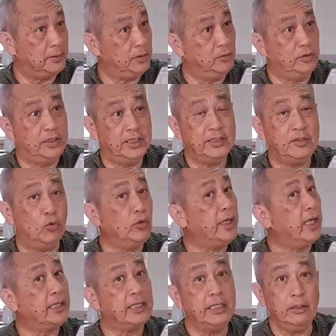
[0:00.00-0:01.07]
You just don't
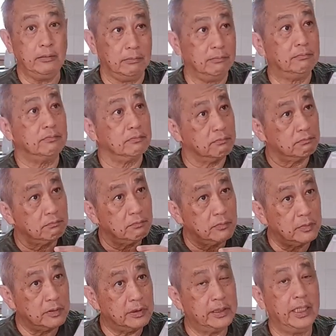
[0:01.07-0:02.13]
get killed.
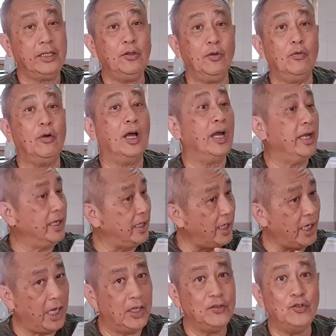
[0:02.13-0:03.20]
Take your ride,
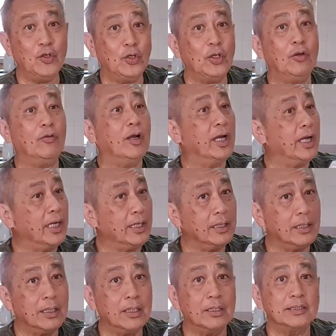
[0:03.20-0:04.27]
enjoy your ride,
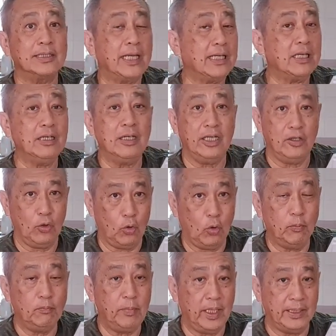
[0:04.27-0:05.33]
cycle at your
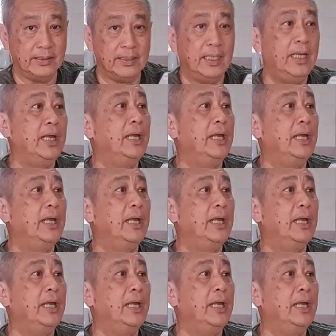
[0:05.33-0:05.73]
own pace.